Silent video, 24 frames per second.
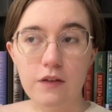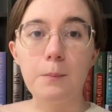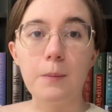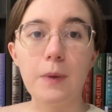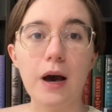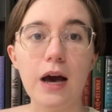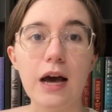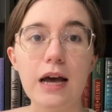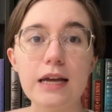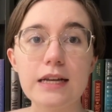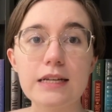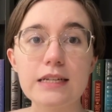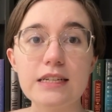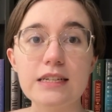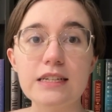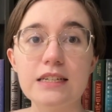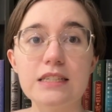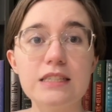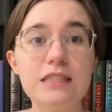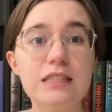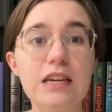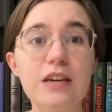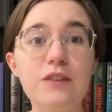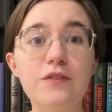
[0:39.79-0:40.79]
but it
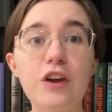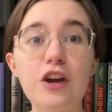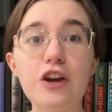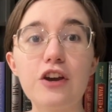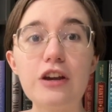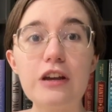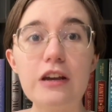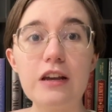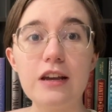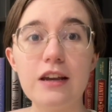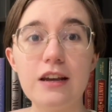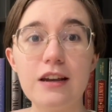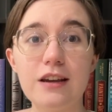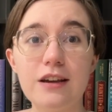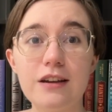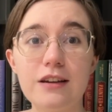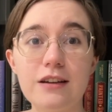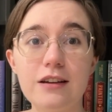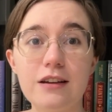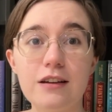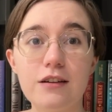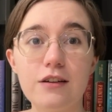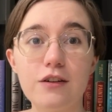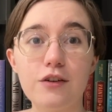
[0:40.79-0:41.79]
is a very
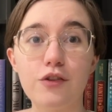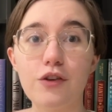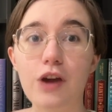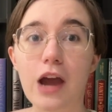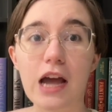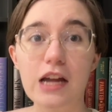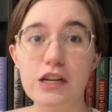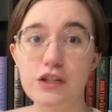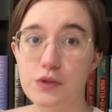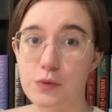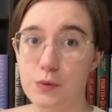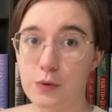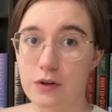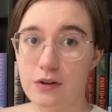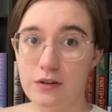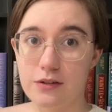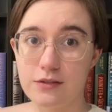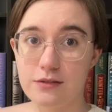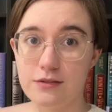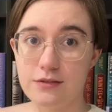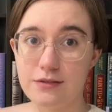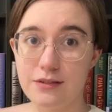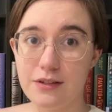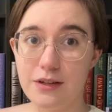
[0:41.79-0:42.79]

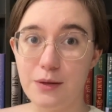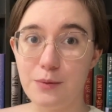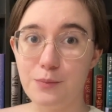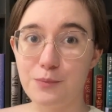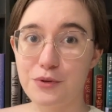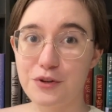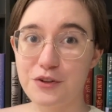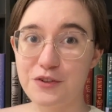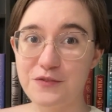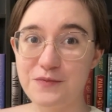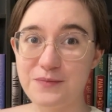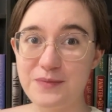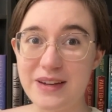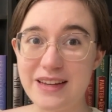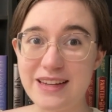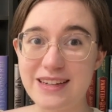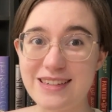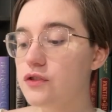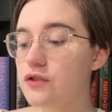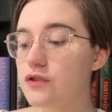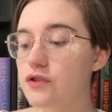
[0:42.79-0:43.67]
gradual improvement.